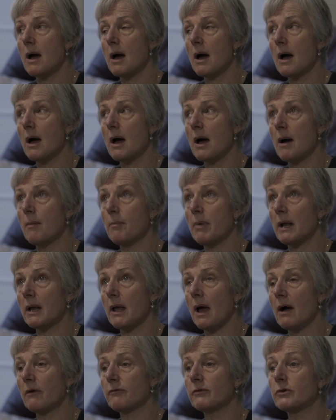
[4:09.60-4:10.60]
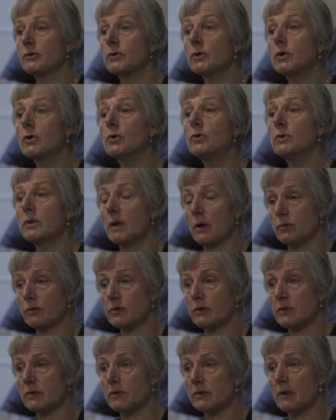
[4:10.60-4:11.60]
but after two
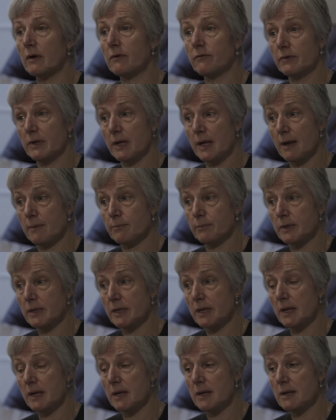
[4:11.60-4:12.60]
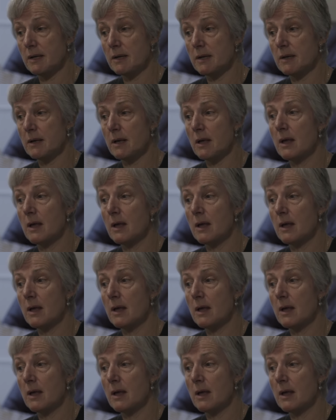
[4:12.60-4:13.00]
doses of DMT,